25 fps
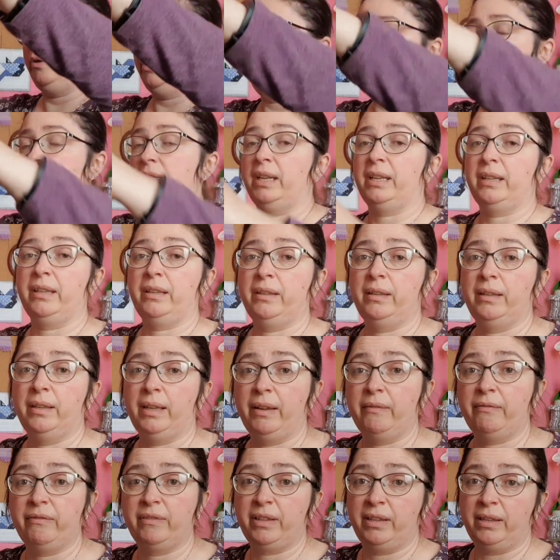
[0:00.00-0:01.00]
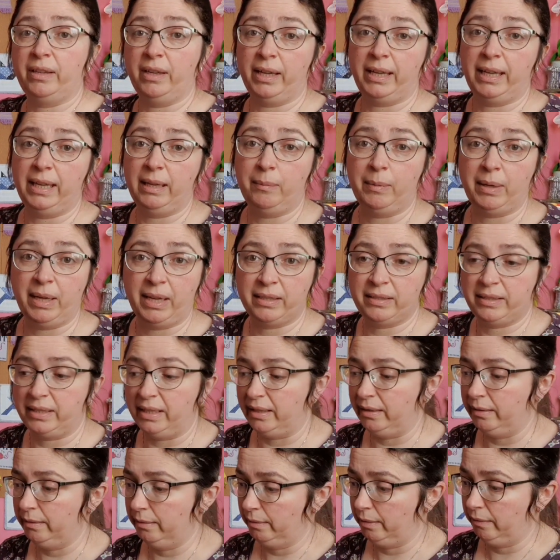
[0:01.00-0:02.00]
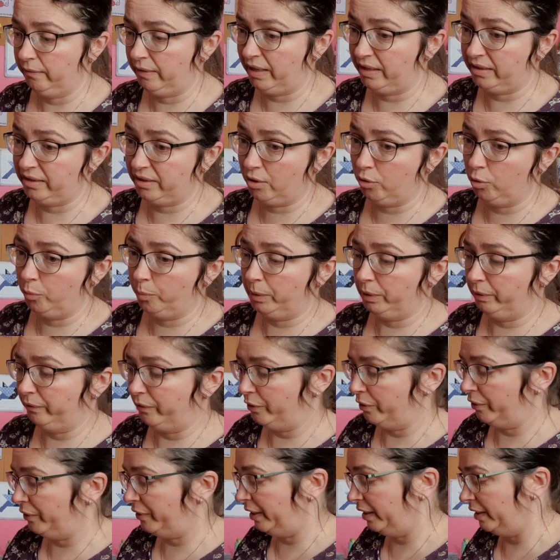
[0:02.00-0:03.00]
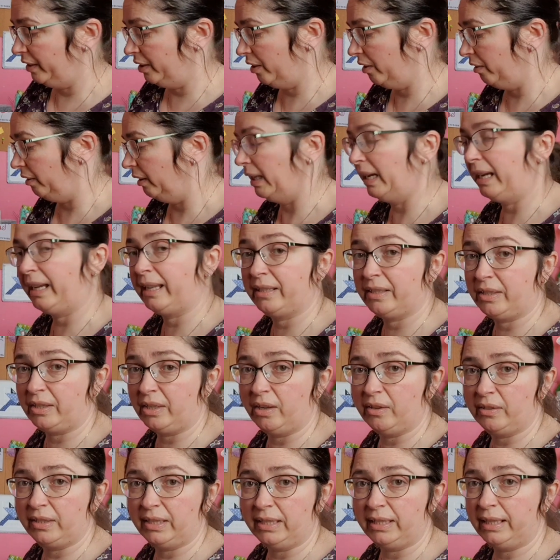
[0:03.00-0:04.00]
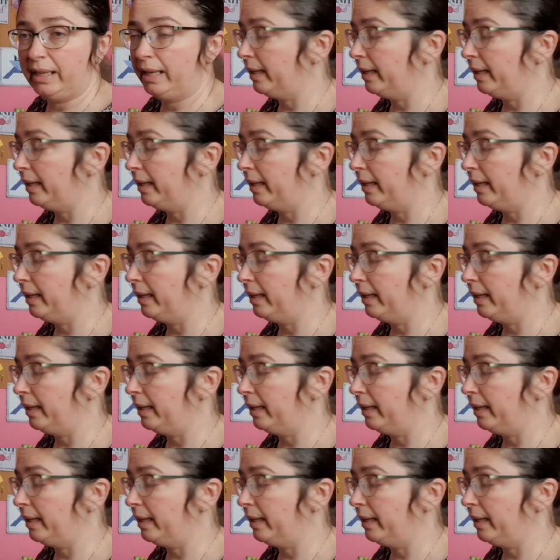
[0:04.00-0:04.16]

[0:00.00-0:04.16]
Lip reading: things, and I keep cast a couple of other things on, like I started